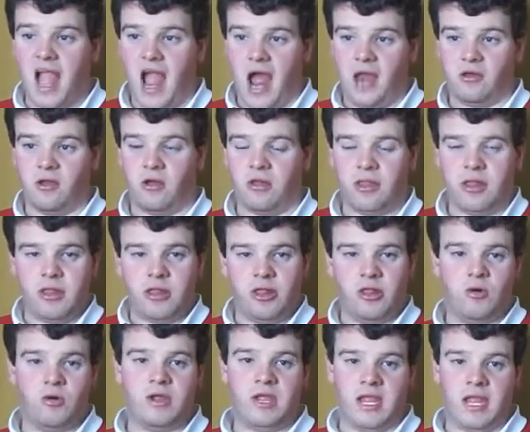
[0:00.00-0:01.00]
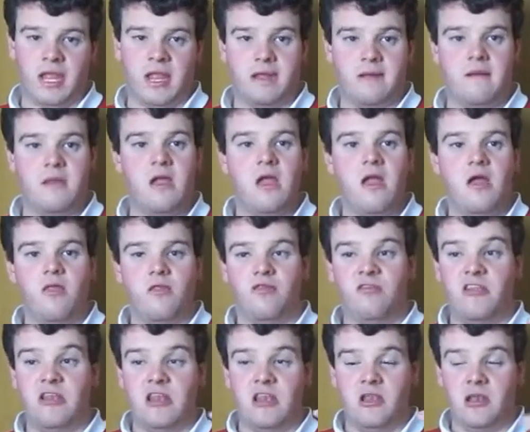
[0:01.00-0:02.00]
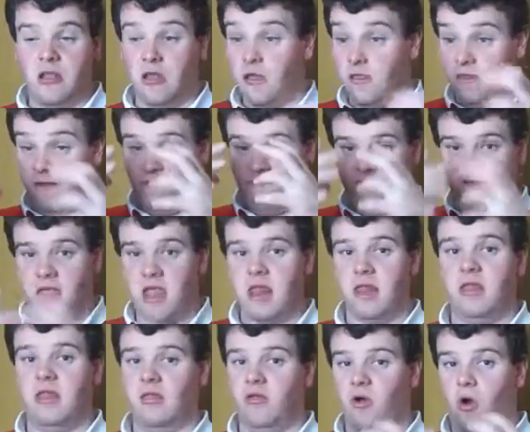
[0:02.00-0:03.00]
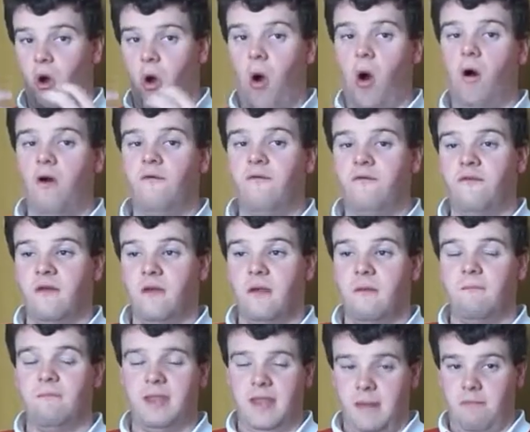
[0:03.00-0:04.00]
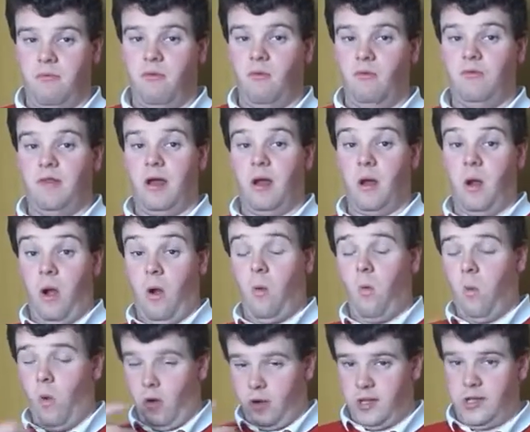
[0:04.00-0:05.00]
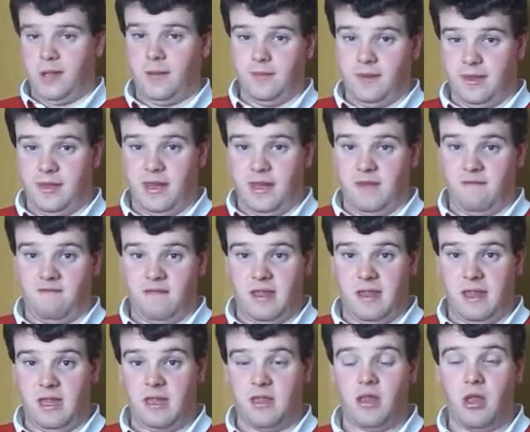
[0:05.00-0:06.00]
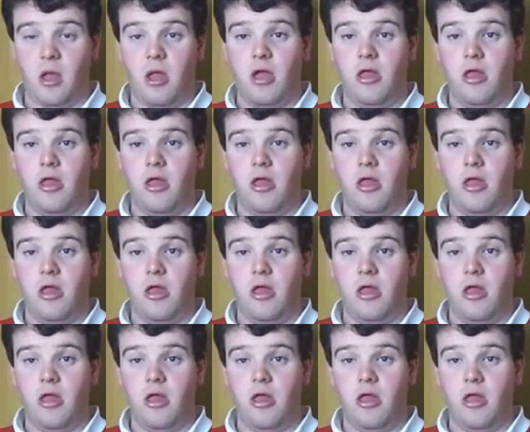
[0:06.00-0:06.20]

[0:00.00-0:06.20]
and are sucking the faces off people that are watching the TVs,